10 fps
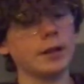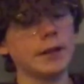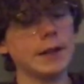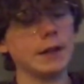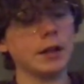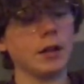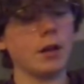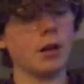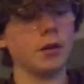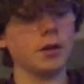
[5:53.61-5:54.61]
taking in
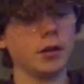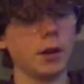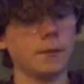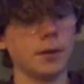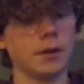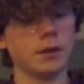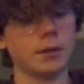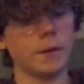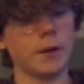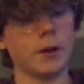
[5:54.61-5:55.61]
all the
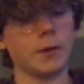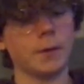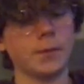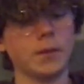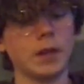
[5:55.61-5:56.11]
loveliness of it all.